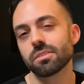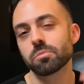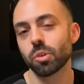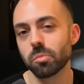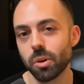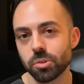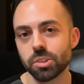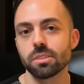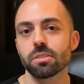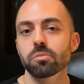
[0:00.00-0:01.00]

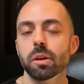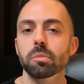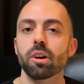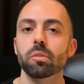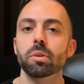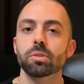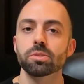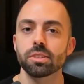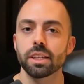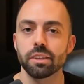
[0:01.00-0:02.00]
promotions of my blog
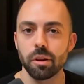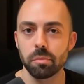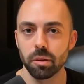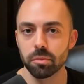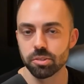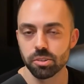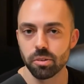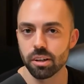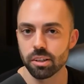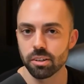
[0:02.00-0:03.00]
posts or like if I publish a new
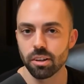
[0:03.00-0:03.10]
article,